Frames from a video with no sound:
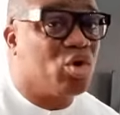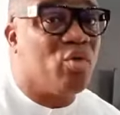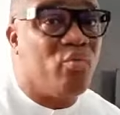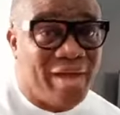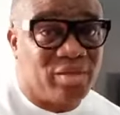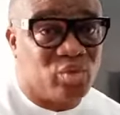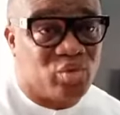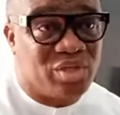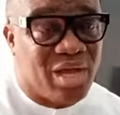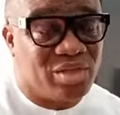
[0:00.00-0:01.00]
correct
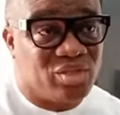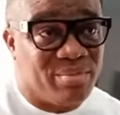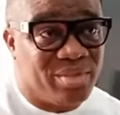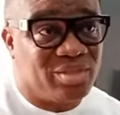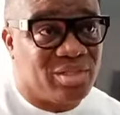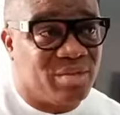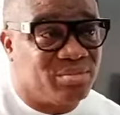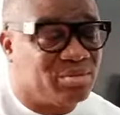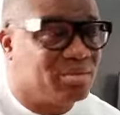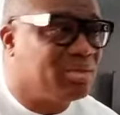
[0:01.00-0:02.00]
those kinds of
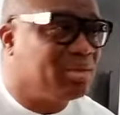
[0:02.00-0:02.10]
missteps.